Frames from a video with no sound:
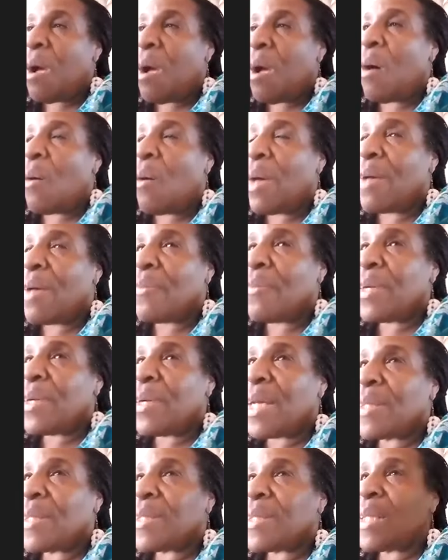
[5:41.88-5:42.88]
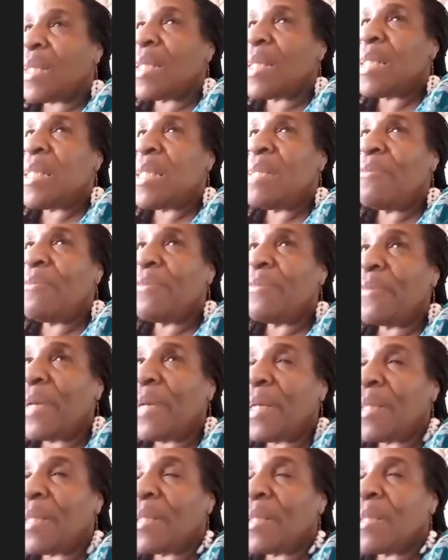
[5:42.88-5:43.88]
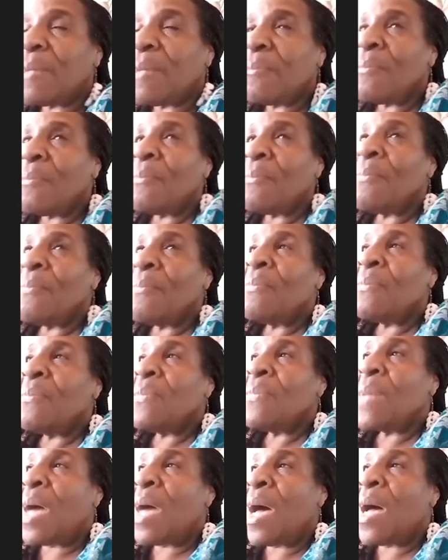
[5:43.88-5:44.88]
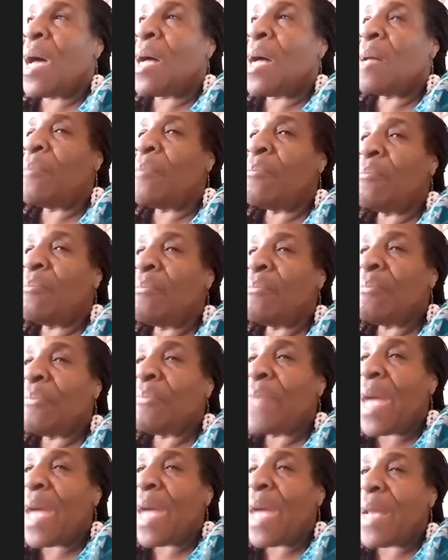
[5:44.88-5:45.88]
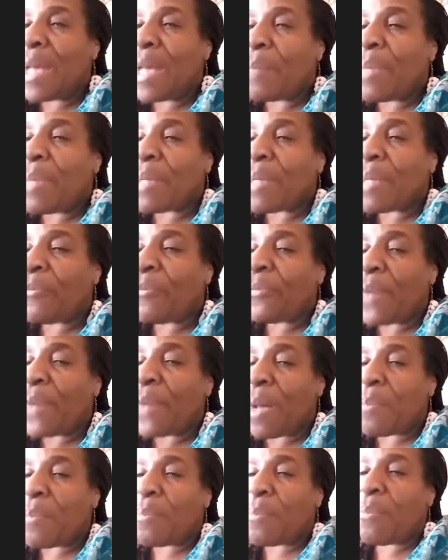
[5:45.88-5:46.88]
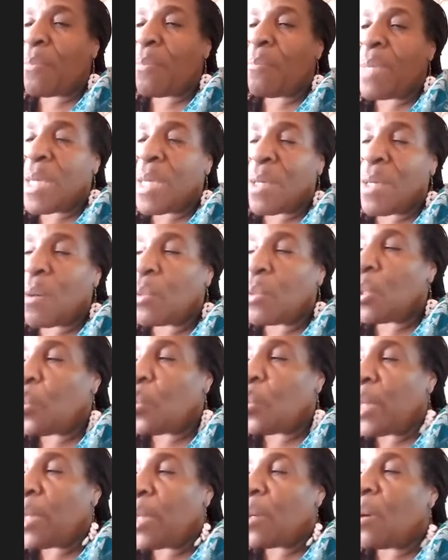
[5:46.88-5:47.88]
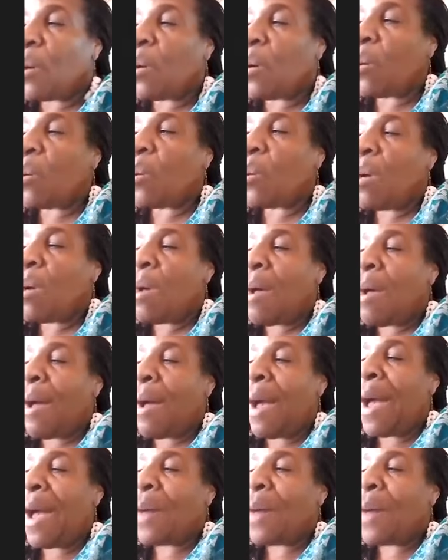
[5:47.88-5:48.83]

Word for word: however that's a different um, dynamic from being the way how i